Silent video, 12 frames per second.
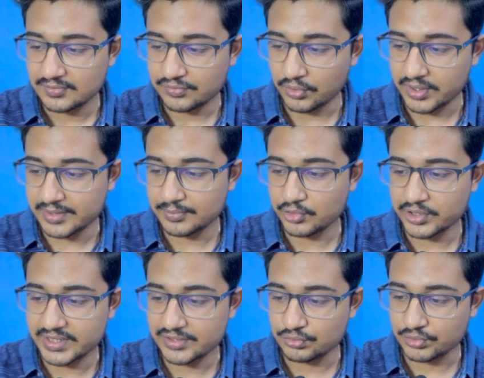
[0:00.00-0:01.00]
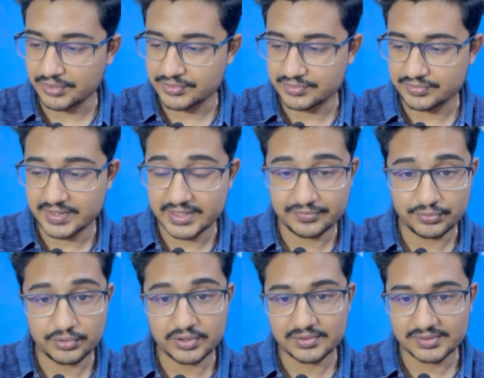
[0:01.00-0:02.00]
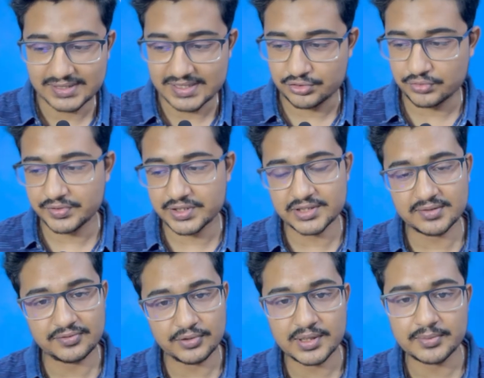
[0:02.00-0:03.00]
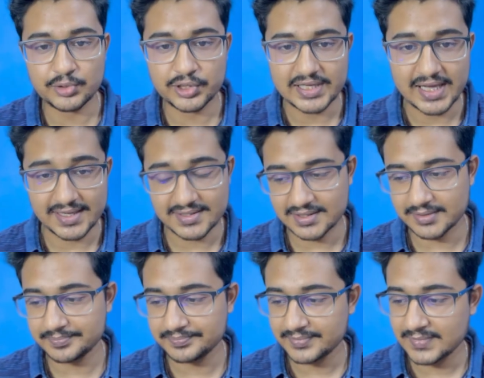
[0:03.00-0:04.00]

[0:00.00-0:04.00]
foreign body 2024 the esophageal foreign body has come